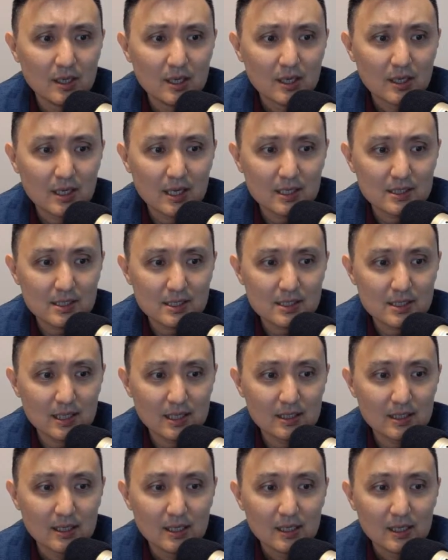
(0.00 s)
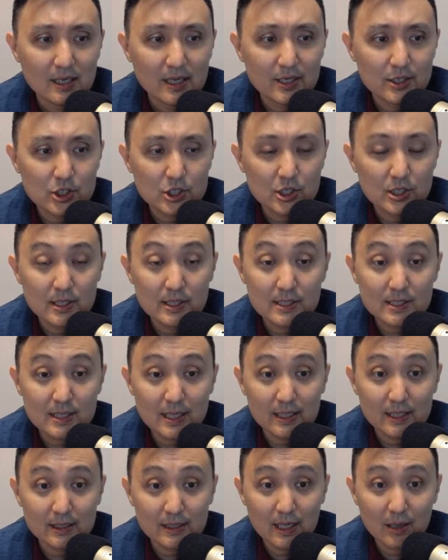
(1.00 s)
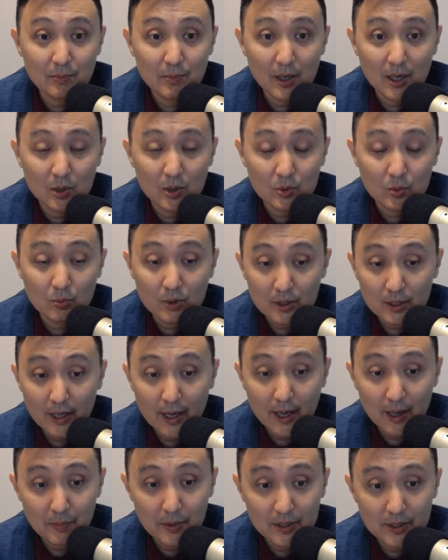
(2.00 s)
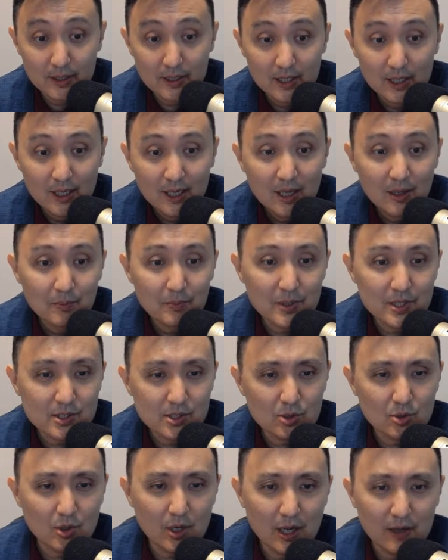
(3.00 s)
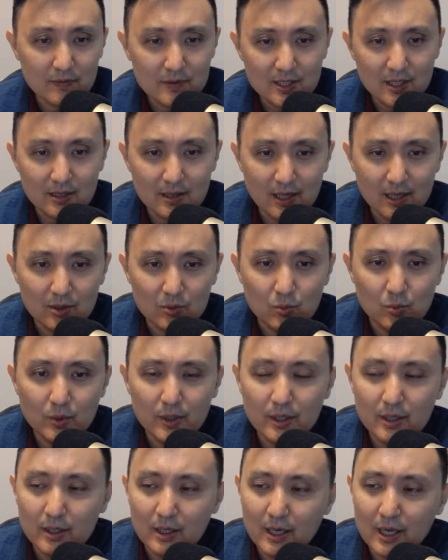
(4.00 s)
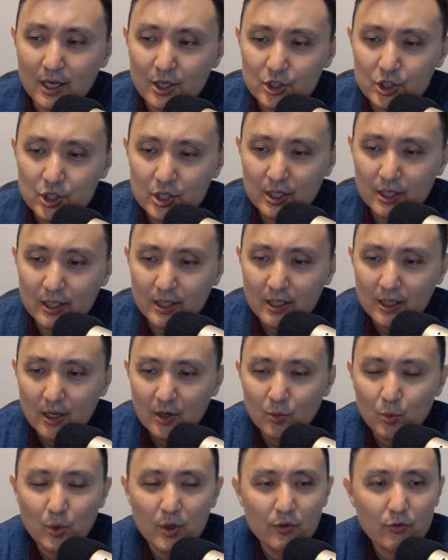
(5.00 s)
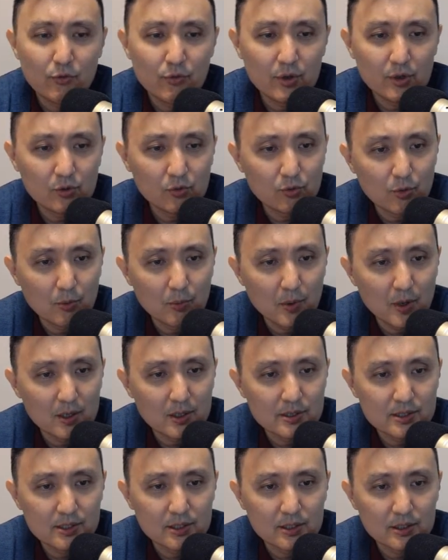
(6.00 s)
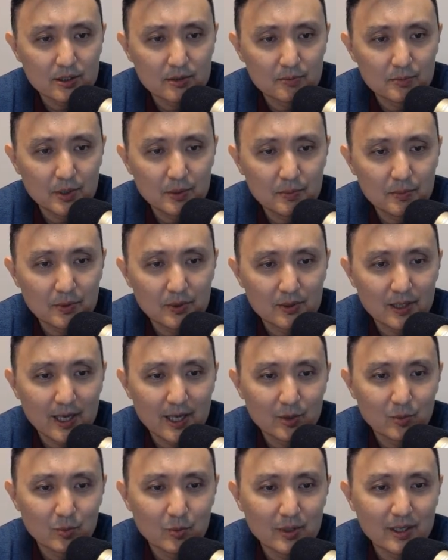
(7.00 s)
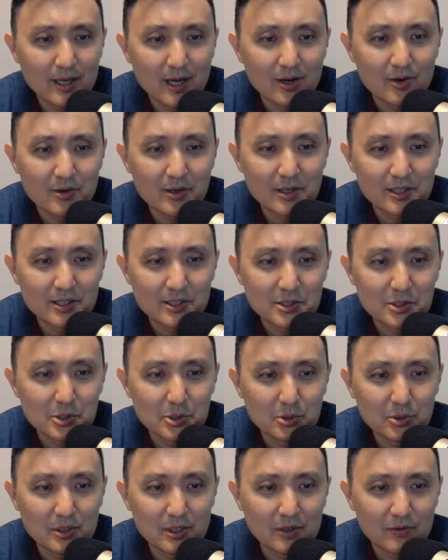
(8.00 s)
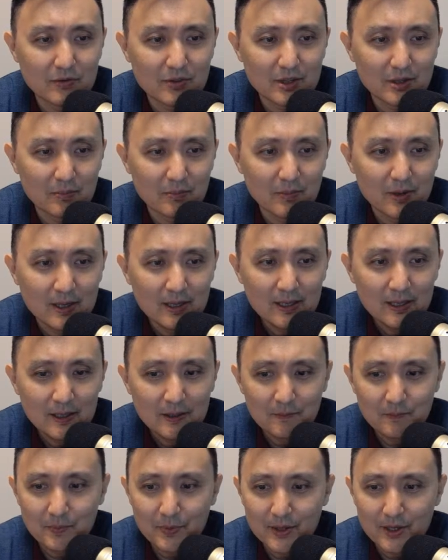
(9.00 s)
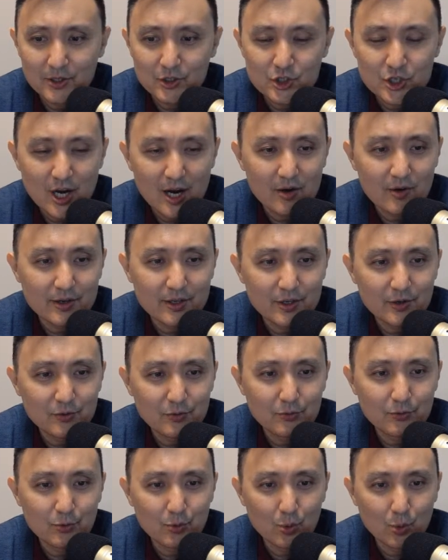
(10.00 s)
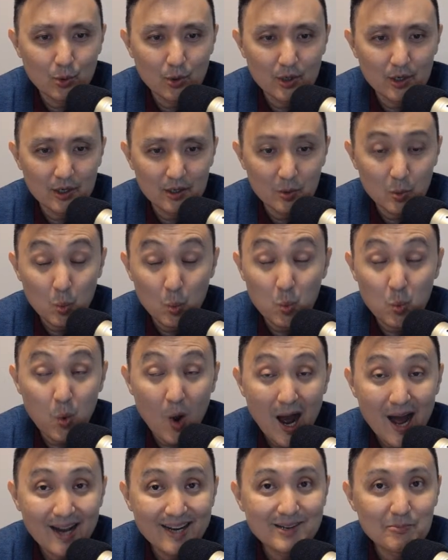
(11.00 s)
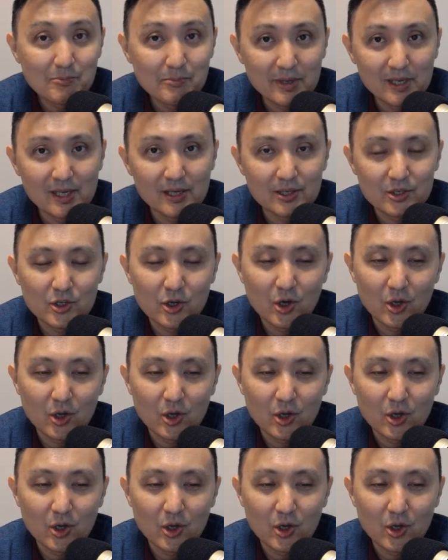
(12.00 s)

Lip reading: Kazakhstan actually said about what happened. President Tokayev said that we feel for Palestinian people, and we are ready to give them charity for $1 million.